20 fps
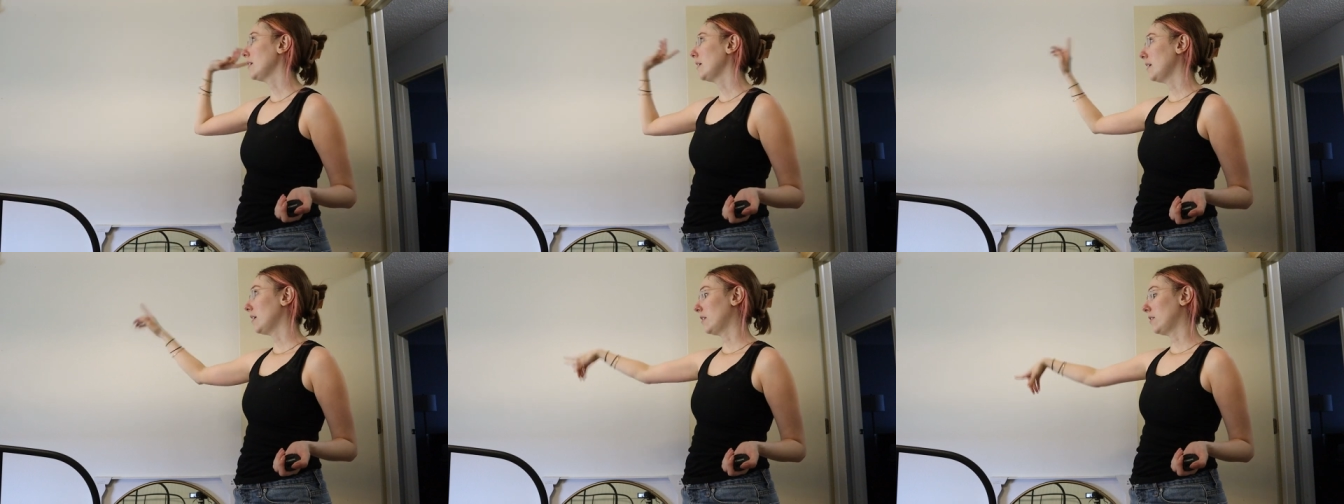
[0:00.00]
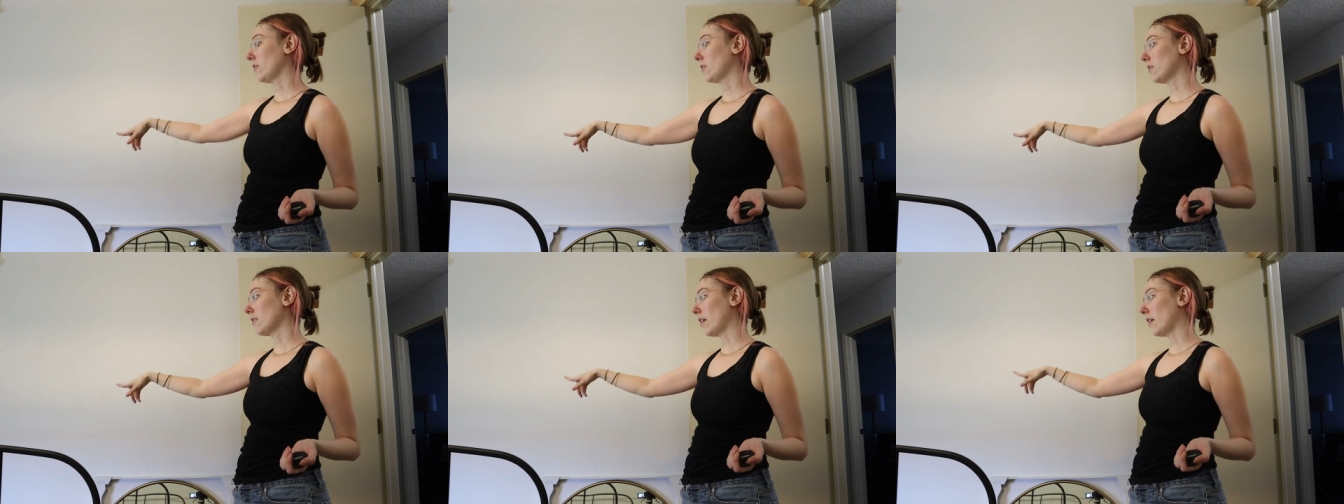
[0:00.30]

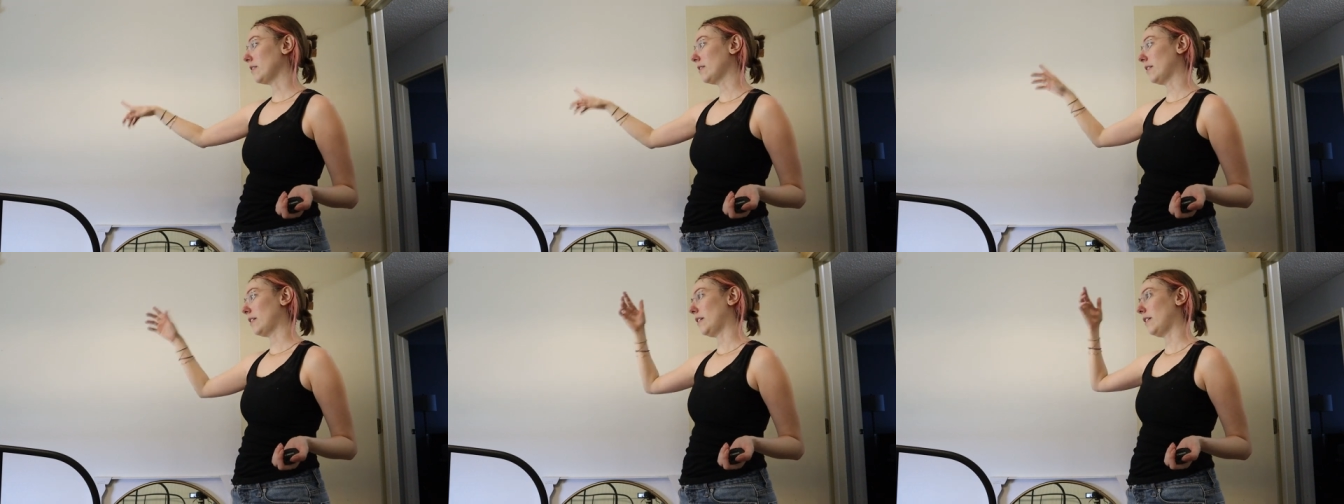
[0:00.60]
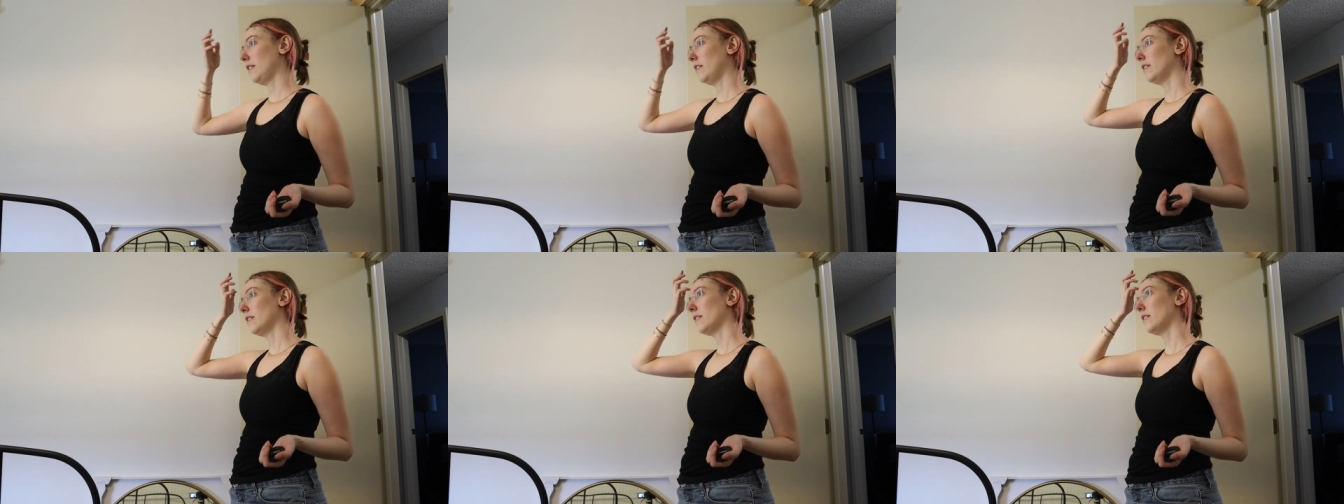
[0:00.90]
and the
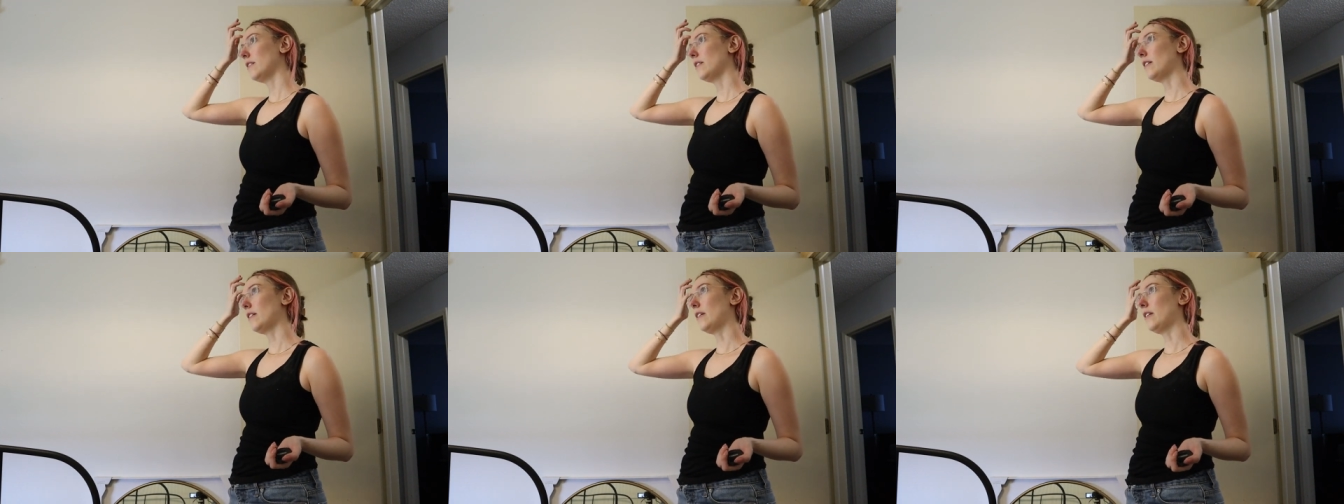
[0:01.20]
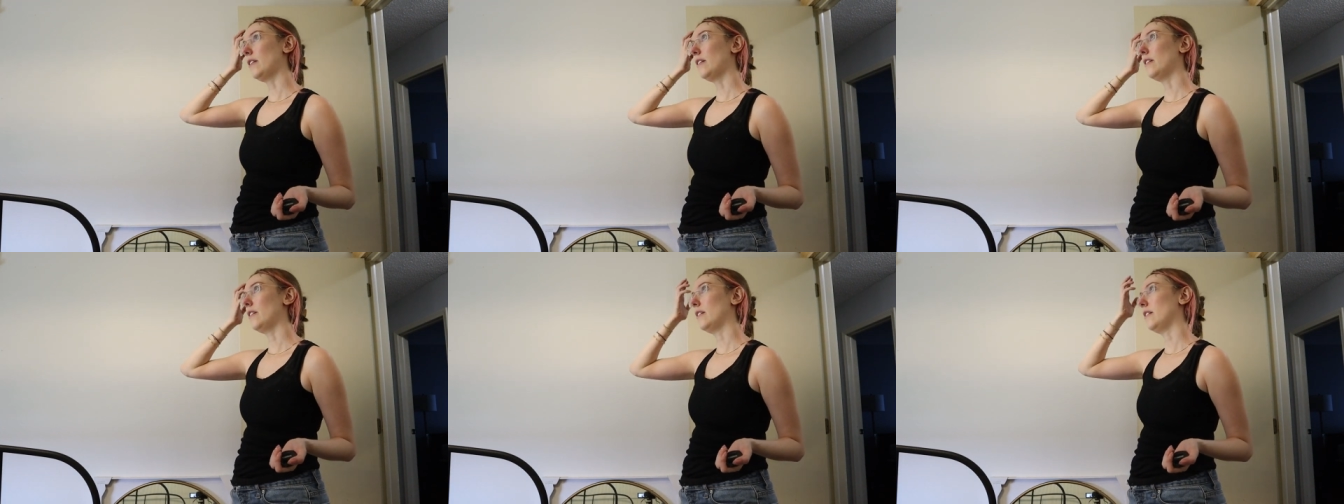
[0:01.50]
closet,
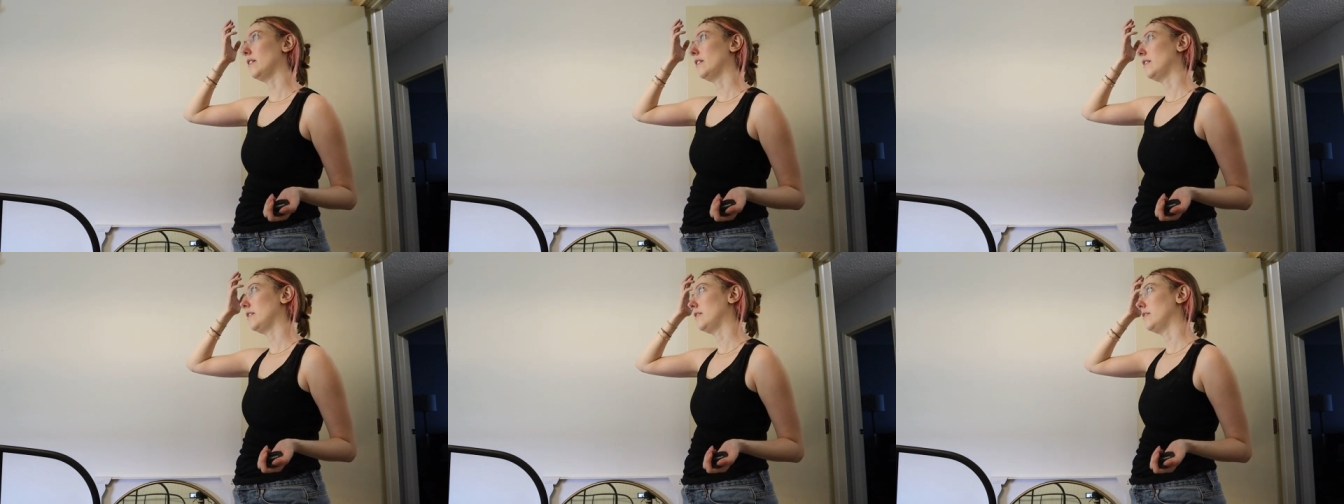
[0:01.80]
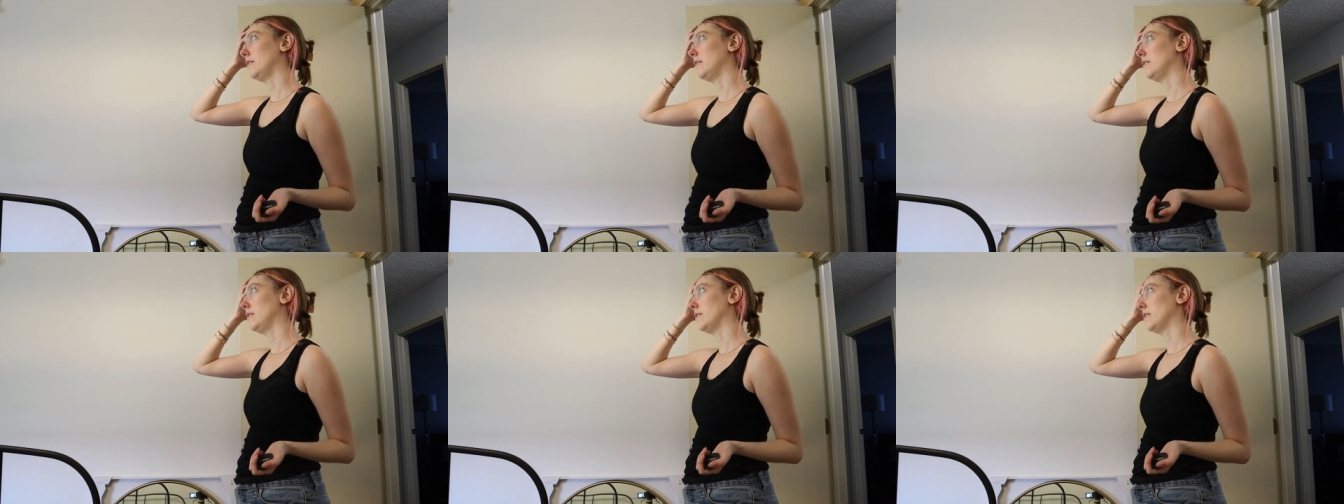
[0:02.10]

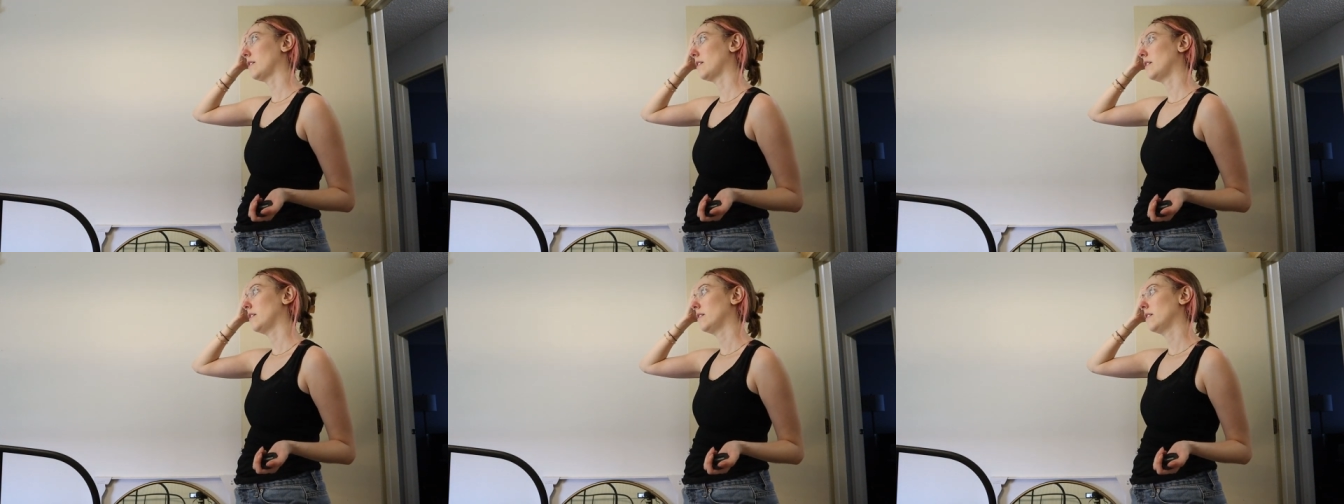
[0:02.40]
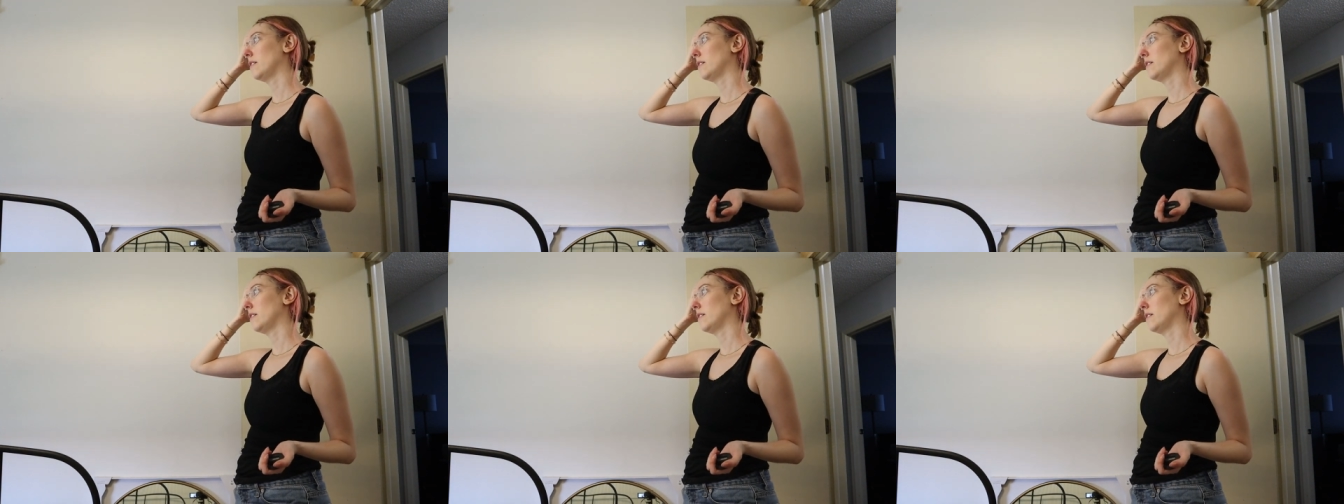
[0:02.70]
and